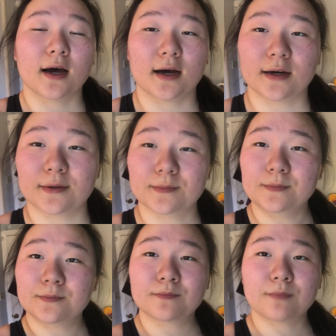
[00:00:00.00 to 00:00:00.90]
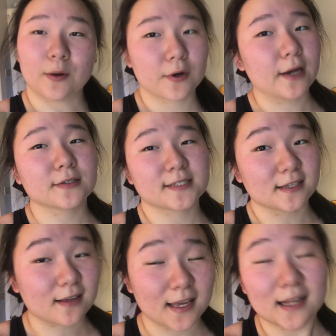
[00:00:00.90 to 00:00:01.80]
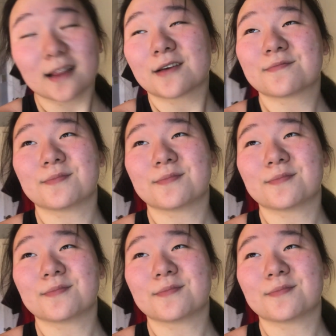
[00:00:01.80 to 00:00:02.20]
But workouts still kill,